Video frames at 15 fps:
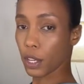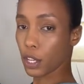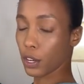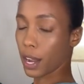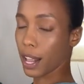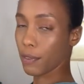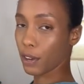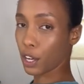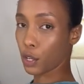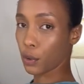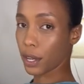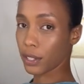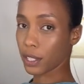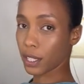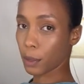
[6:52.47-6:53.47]
you're kind of
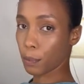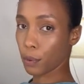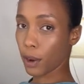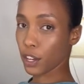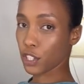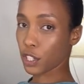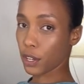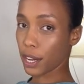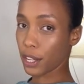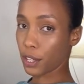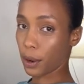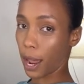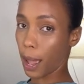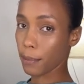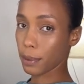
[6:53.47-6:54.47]
increasing the pressure in
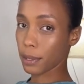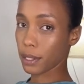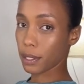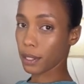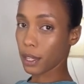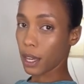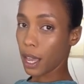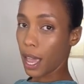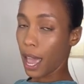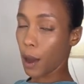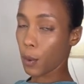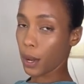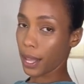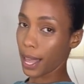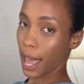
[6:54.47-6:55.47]
your abdomen.
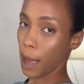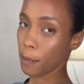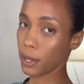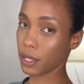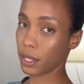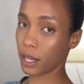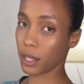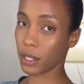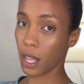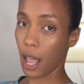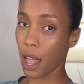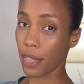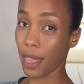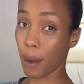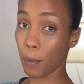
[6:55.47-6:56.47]
And what happens is
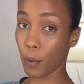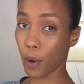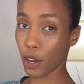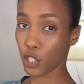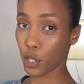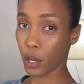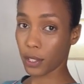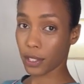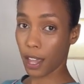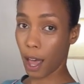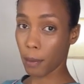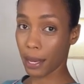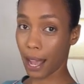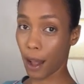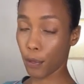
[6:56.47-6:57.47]
that pressure is
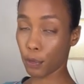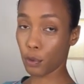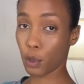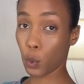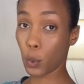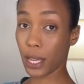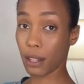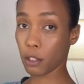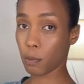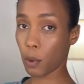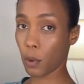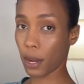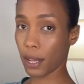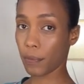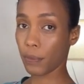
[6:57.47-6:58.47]
coming out through the
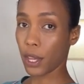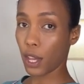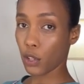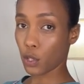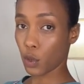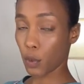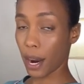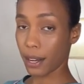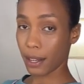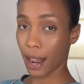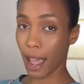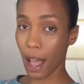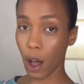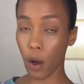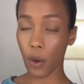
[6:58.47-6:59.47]
weakest point. So right
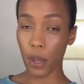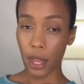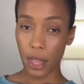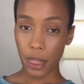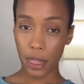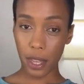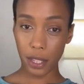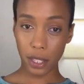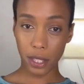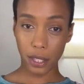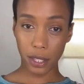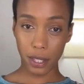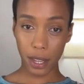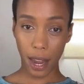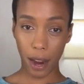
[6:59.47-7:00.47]
now,
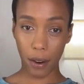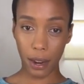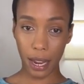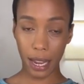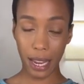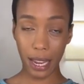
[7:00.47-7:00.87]
this area